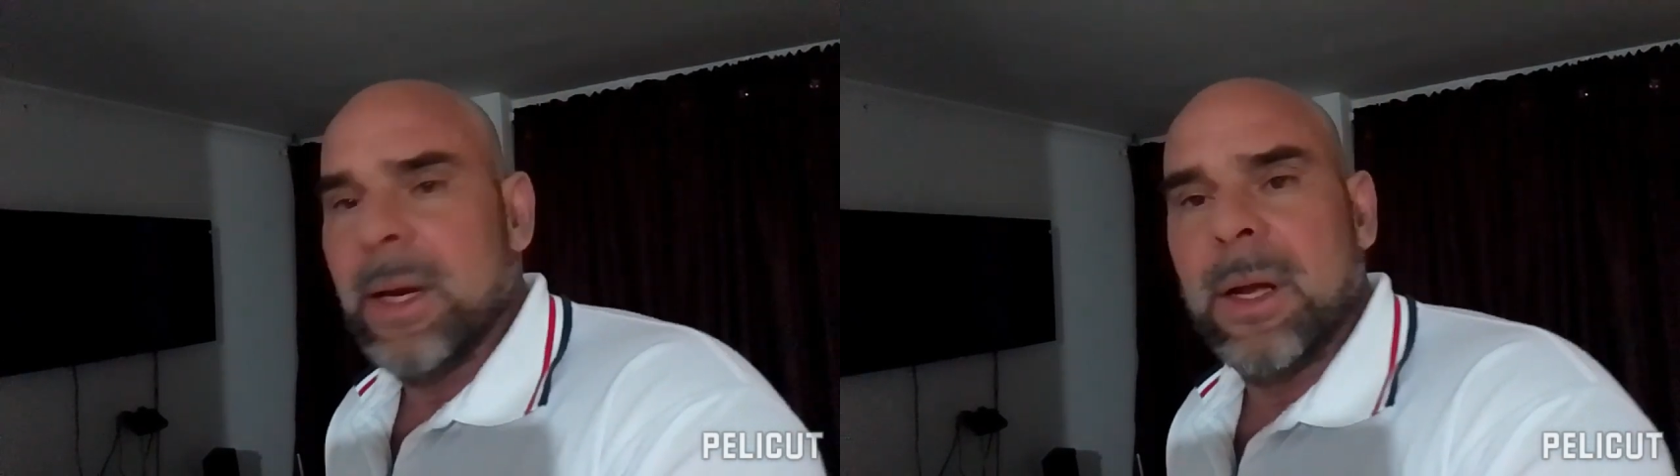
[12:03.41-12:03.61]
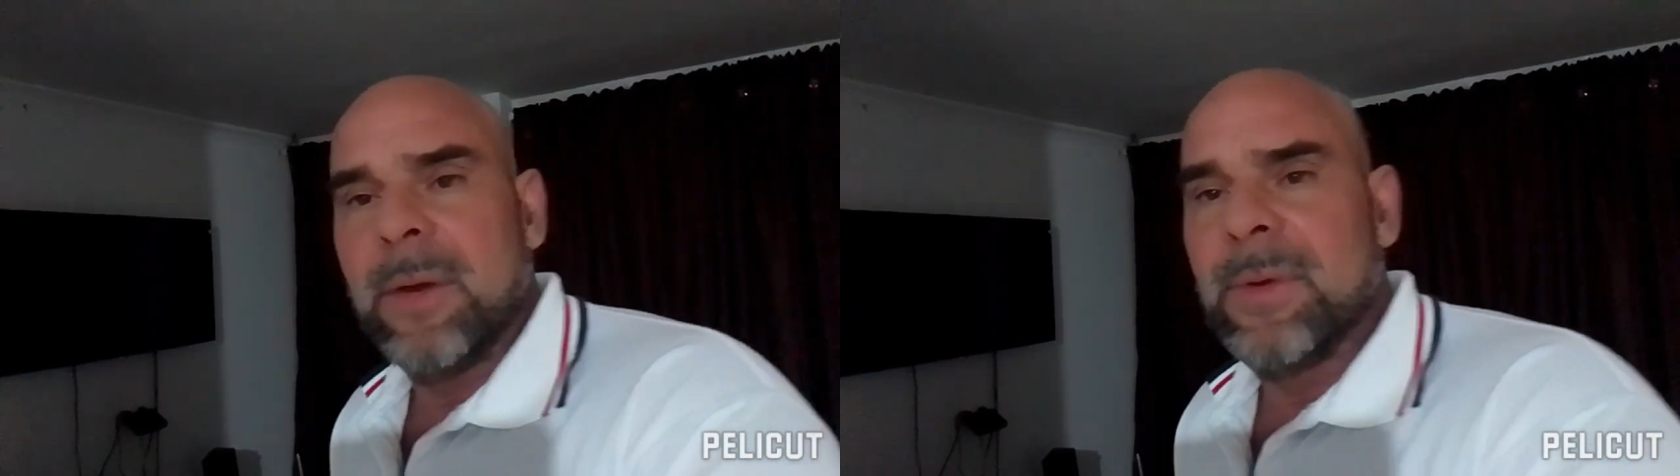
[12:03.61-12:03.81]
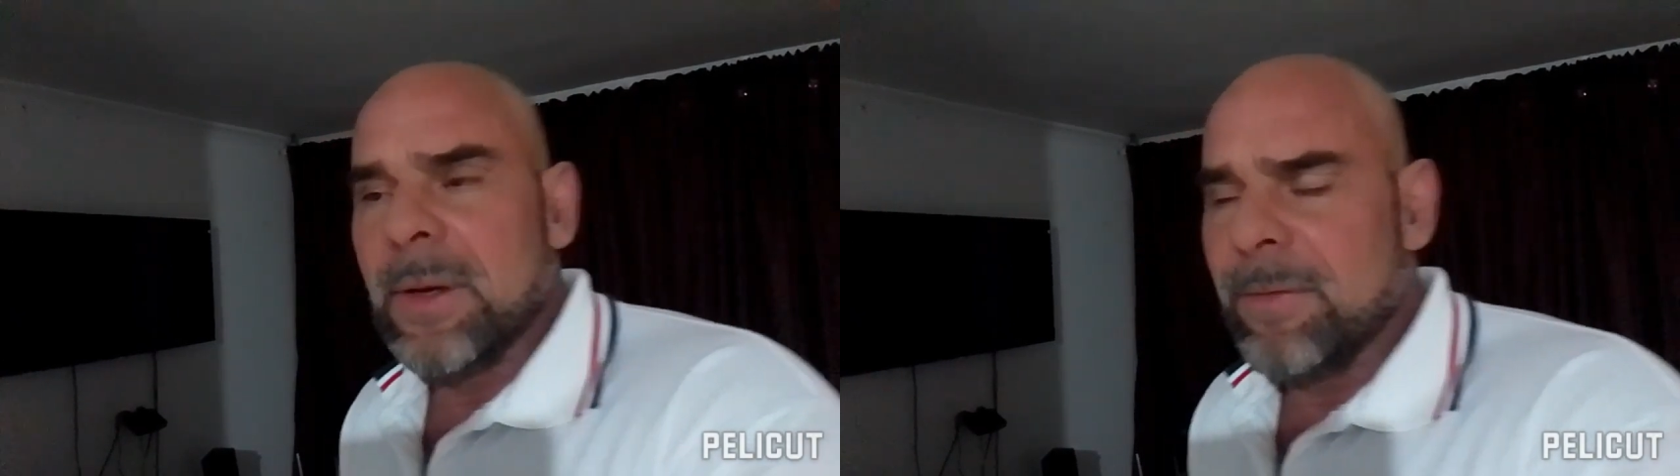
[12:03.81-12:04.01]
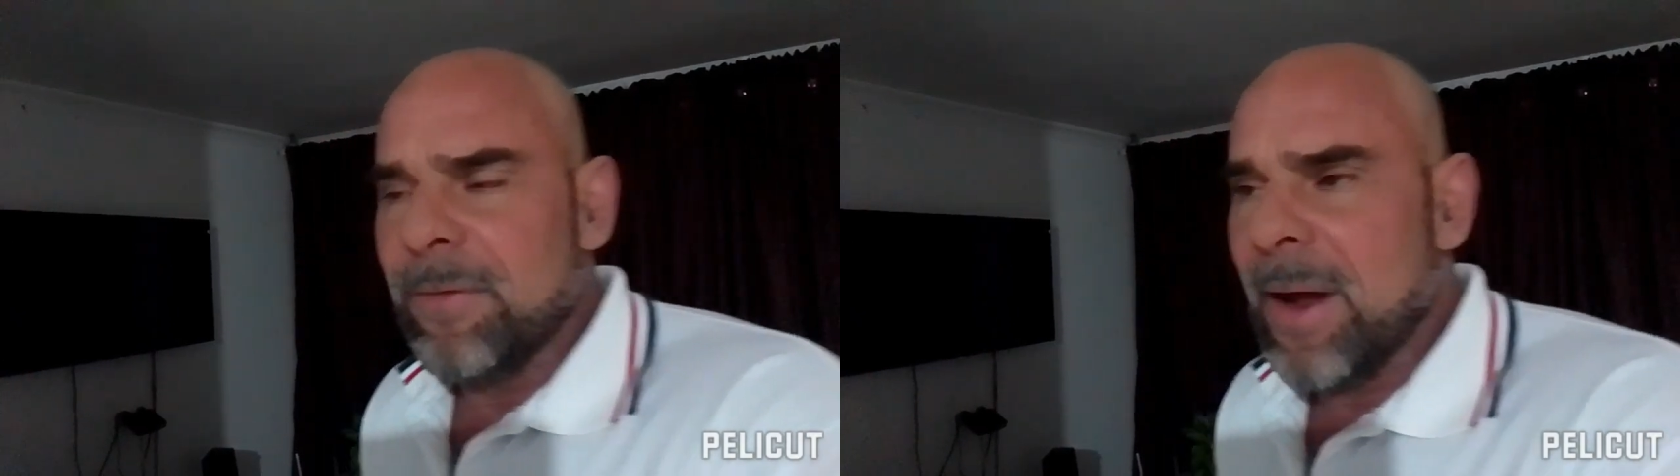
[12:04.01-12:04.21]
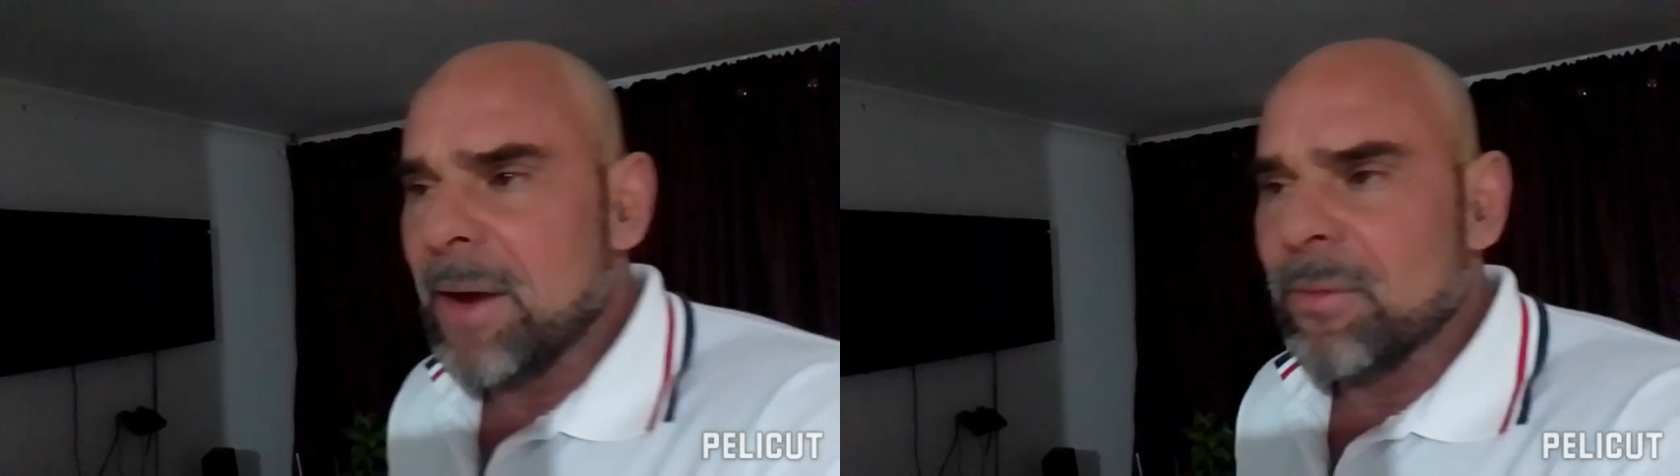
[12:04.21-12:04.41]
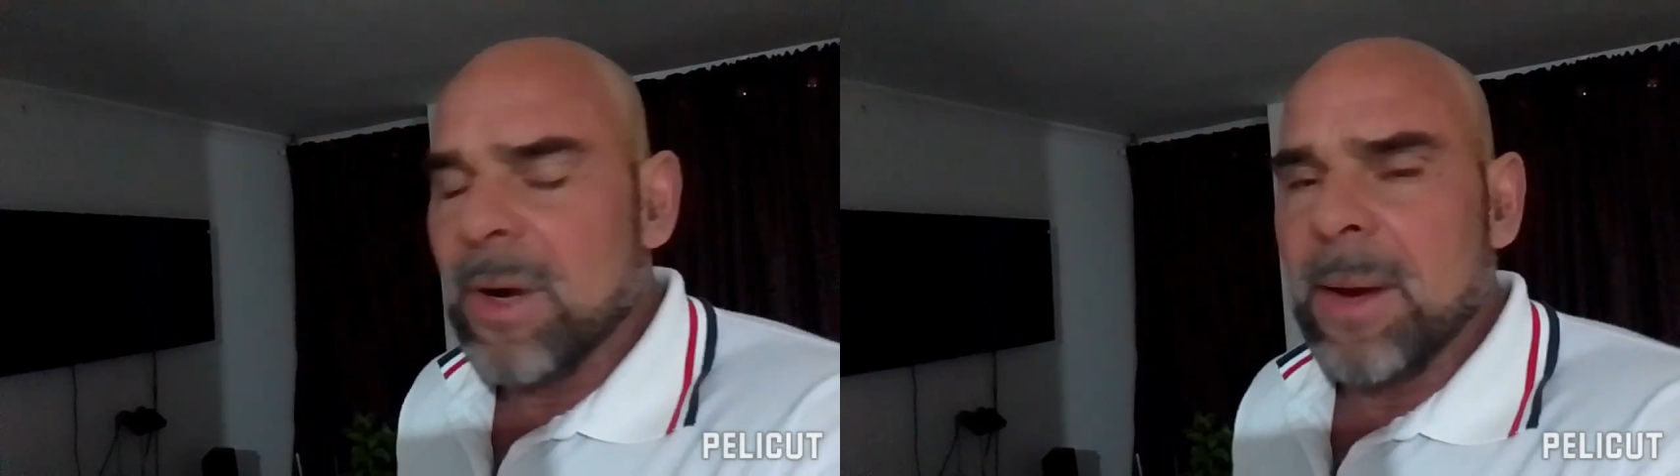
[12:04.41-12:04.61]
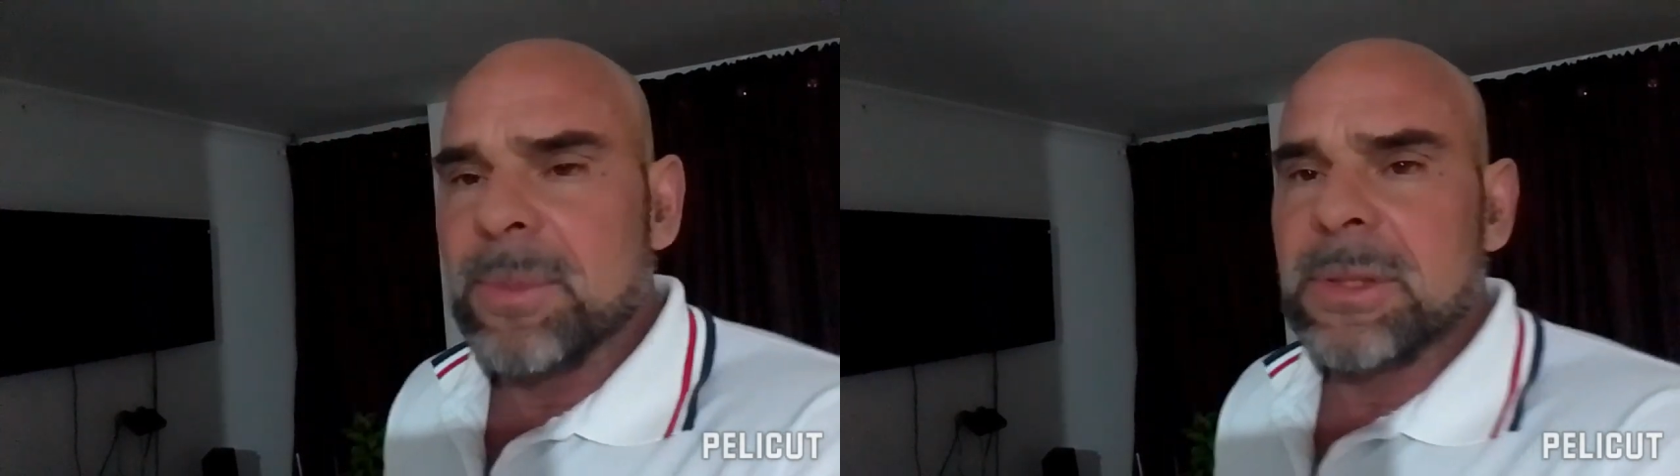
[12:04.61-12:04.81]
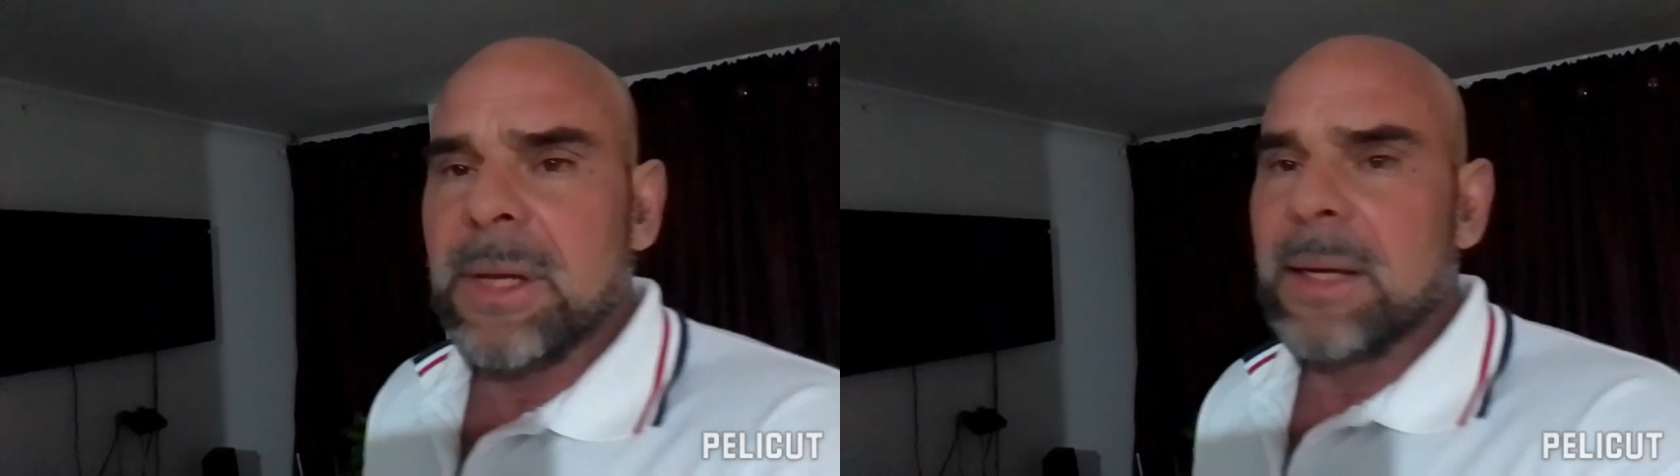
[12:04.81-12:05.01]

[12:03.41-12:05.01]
I could have done 5 reps.